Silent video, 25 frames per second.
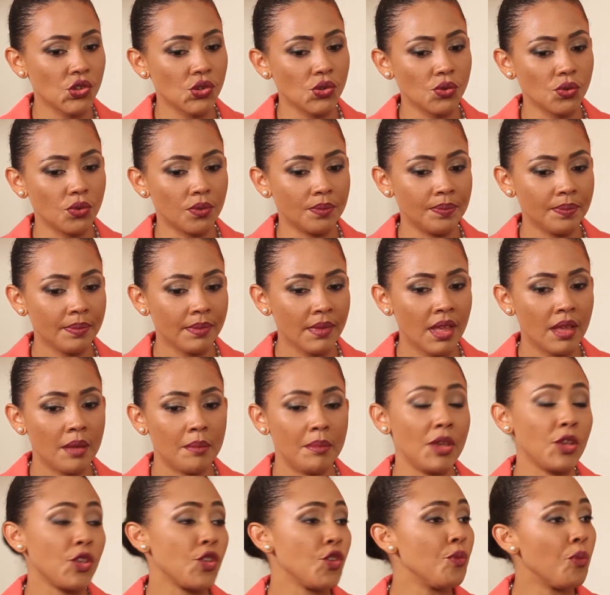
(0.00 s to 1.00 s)
to
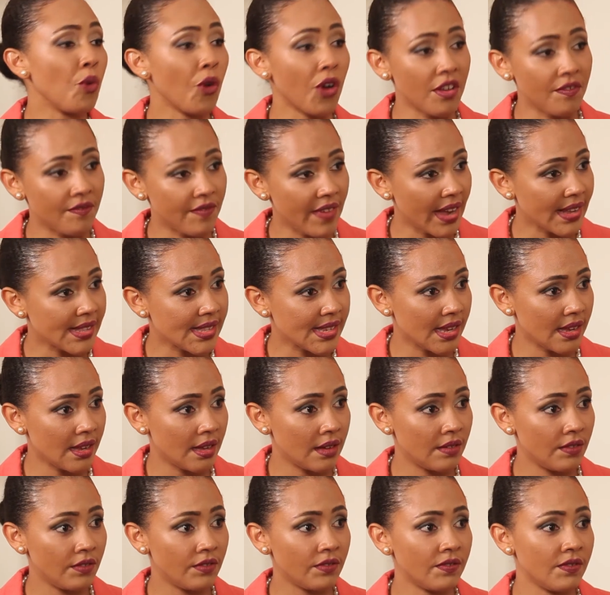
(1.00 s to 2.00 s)
make you more
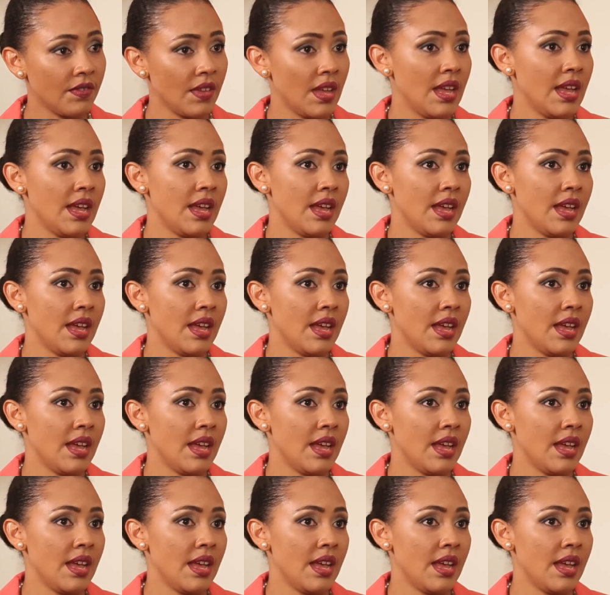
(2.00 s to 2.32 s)
effective.